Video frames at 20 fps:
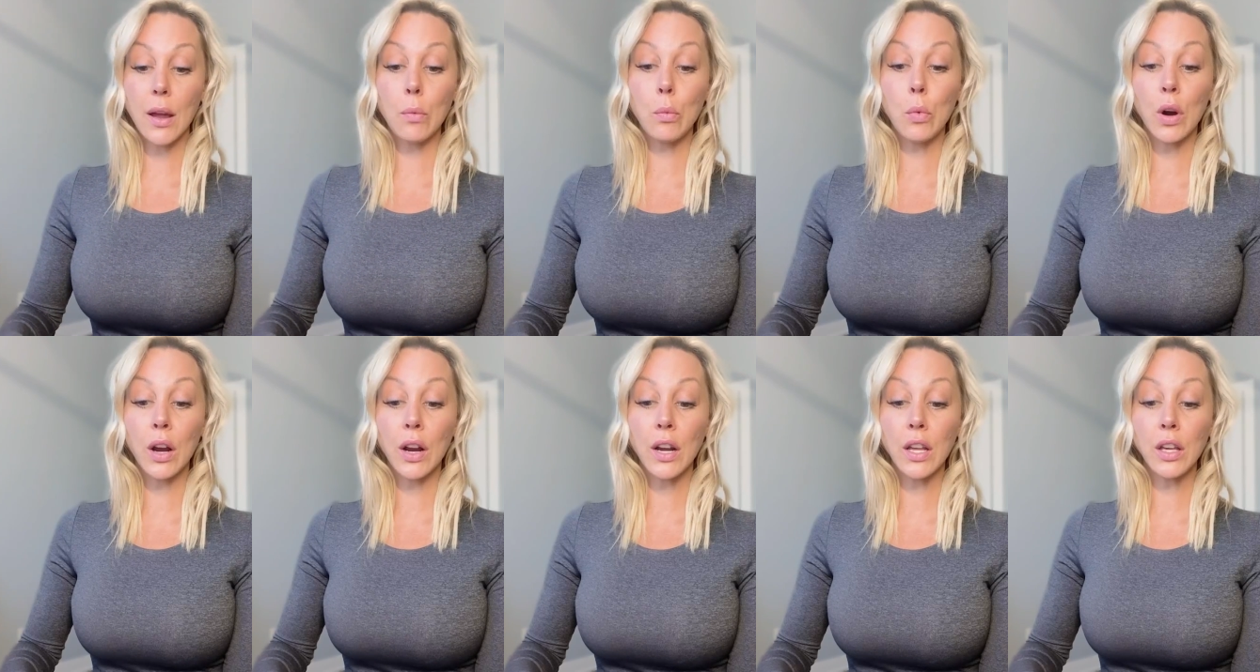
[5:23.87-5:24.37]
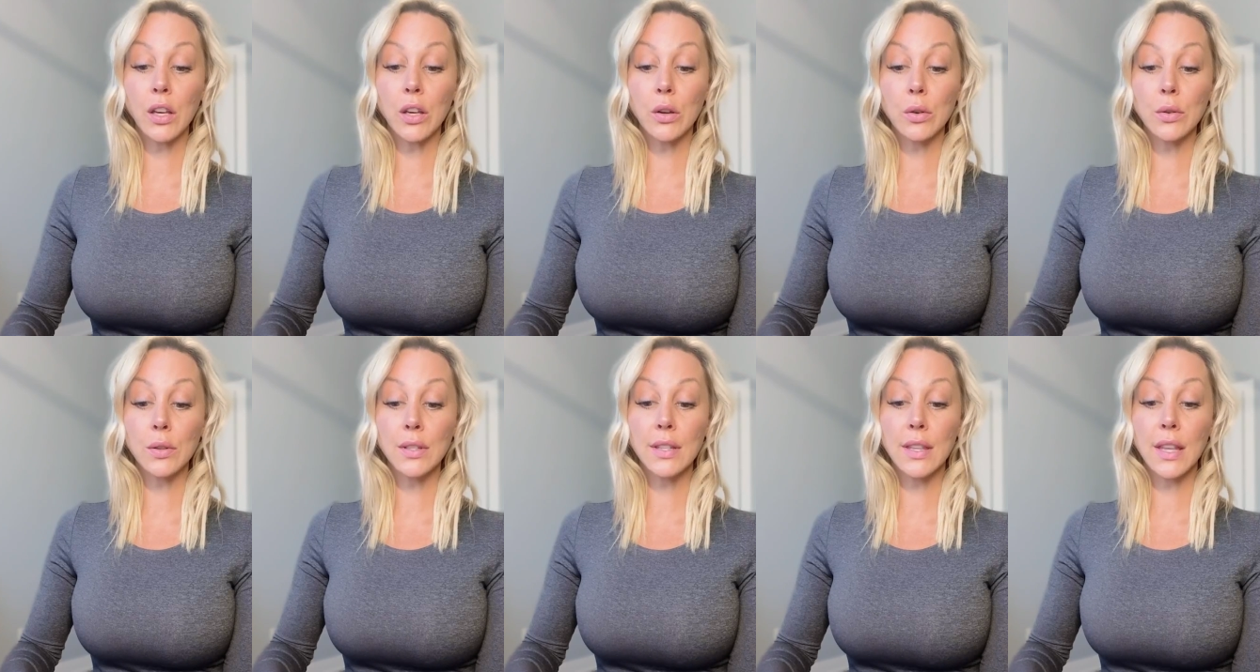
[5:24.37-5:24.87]
and we're going to
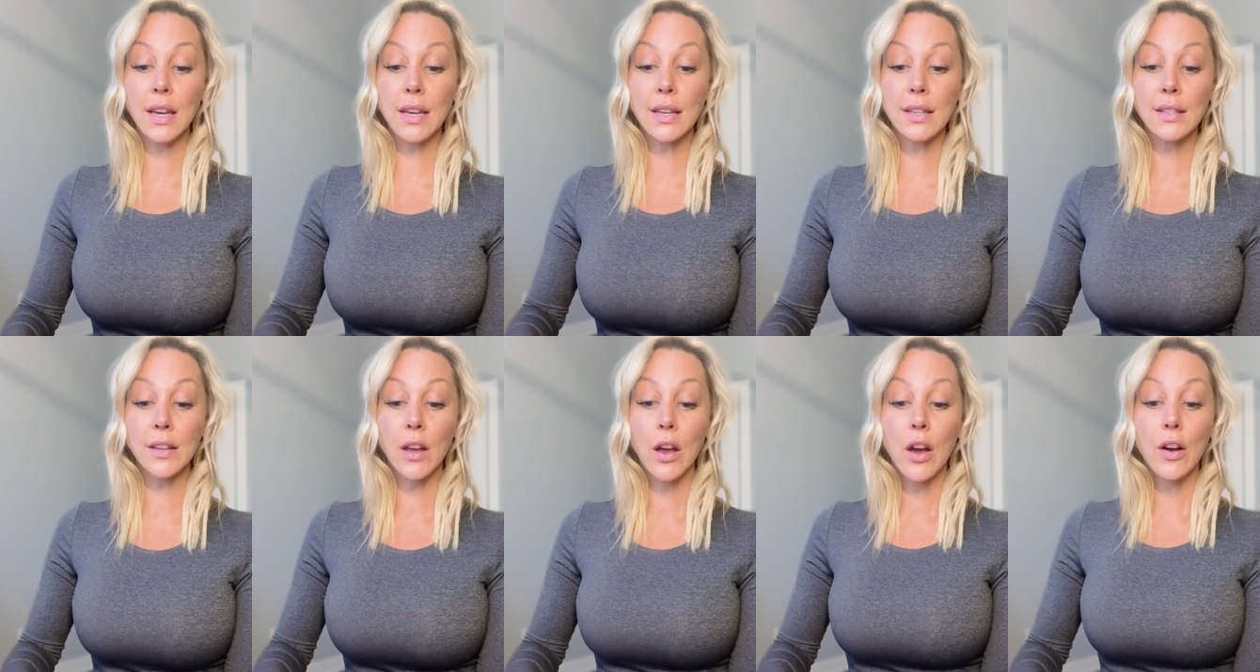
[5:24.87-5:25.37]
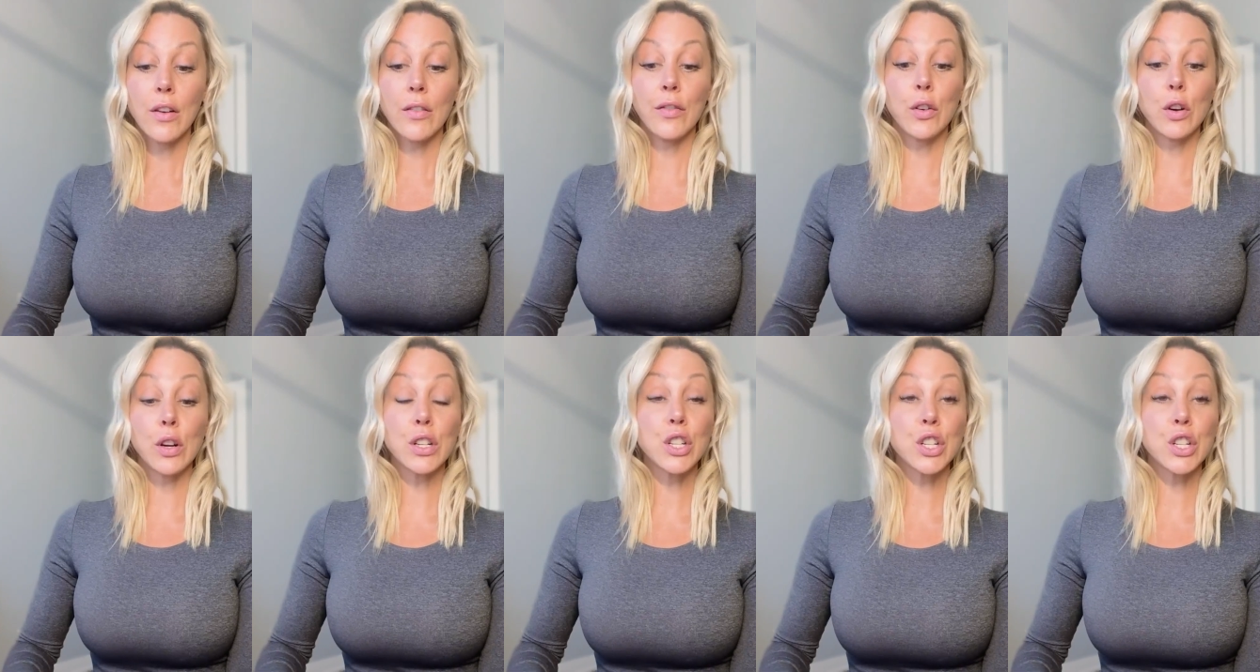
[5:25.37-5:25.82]
use this for